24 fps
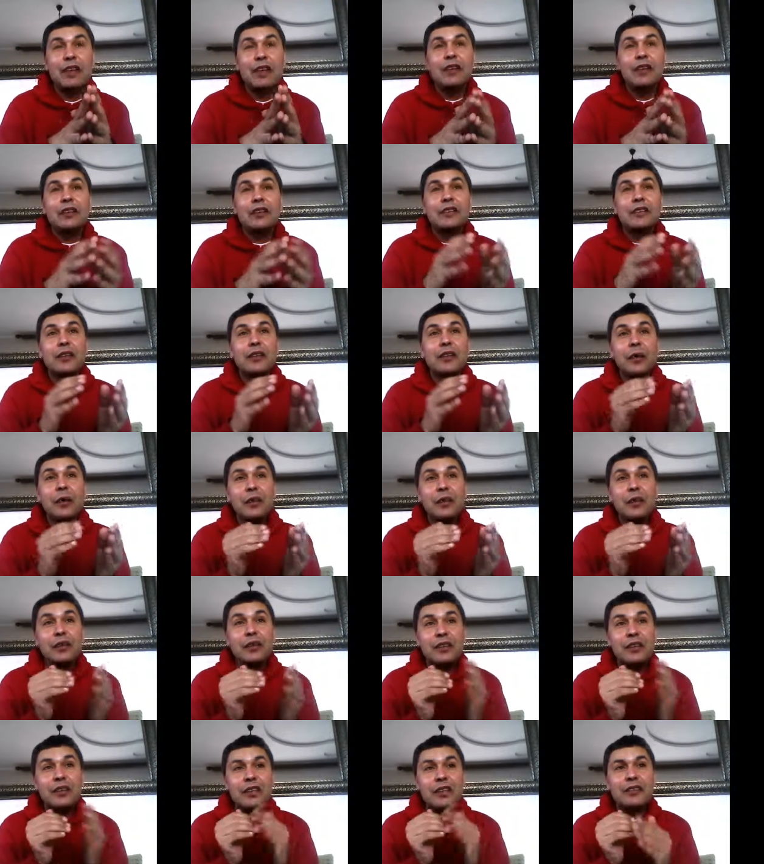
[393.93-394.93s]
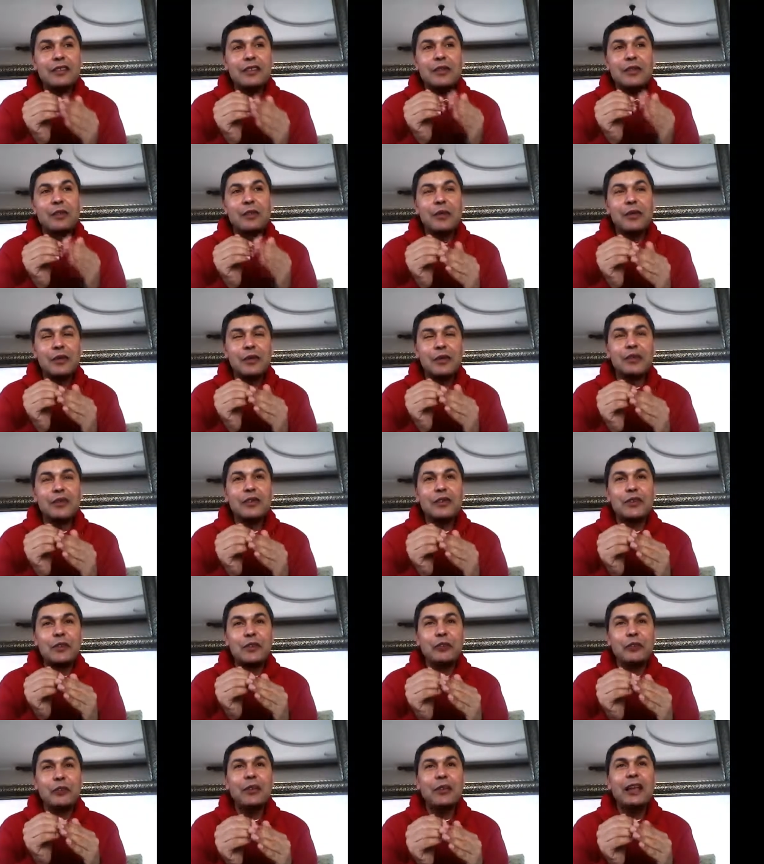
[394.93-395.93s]
so this
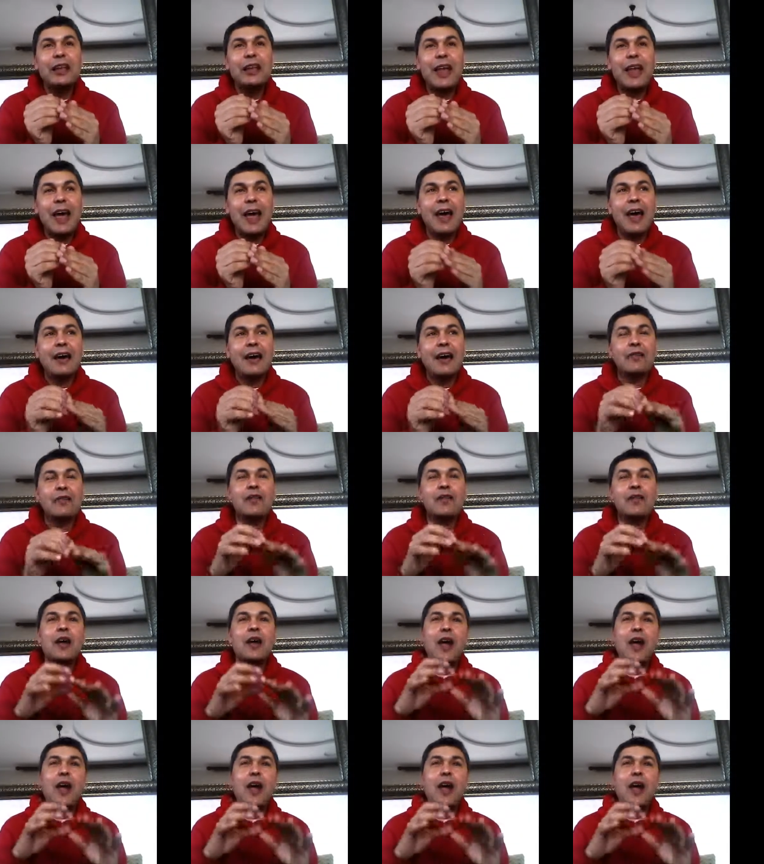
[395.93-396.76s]
person will have